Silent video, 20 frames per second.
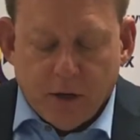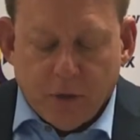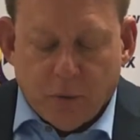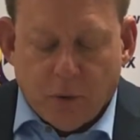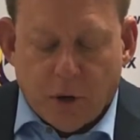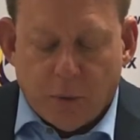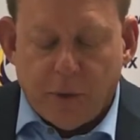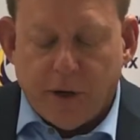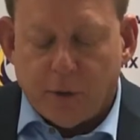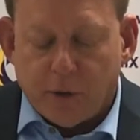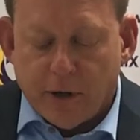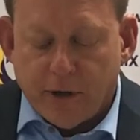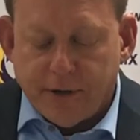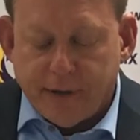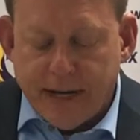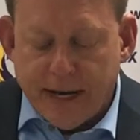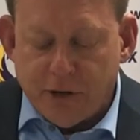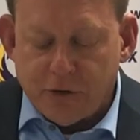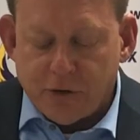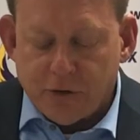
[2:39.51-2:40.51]
while we were on
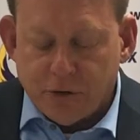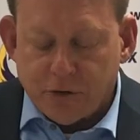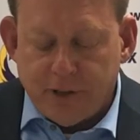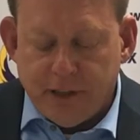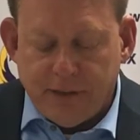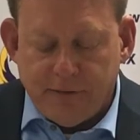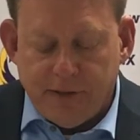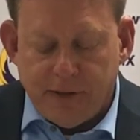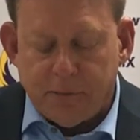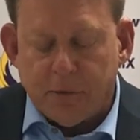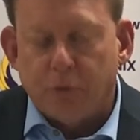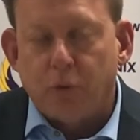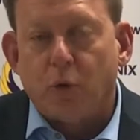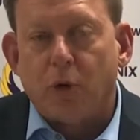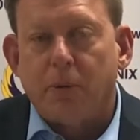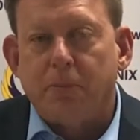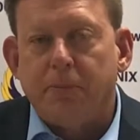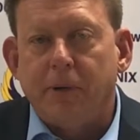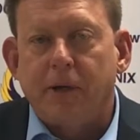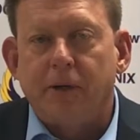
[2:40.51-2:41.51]
national TV
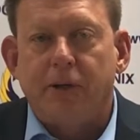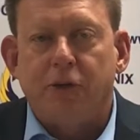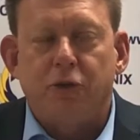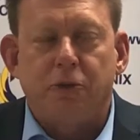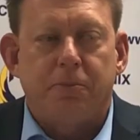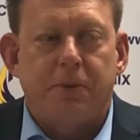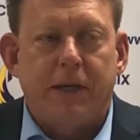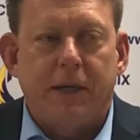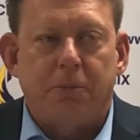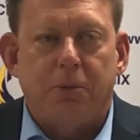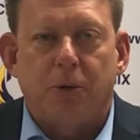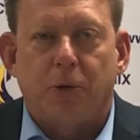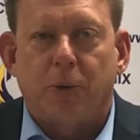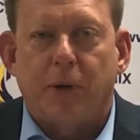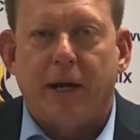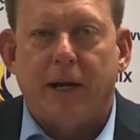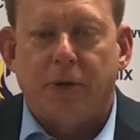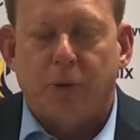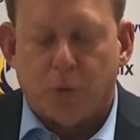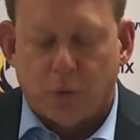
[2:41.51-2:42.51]
before millions of people
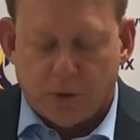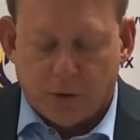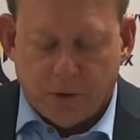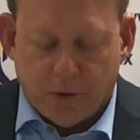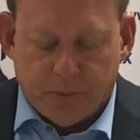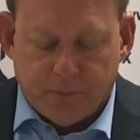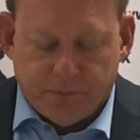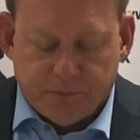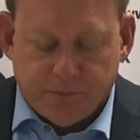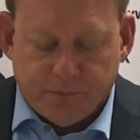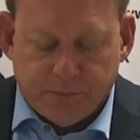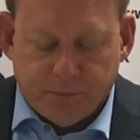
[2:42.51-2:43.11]
around the world.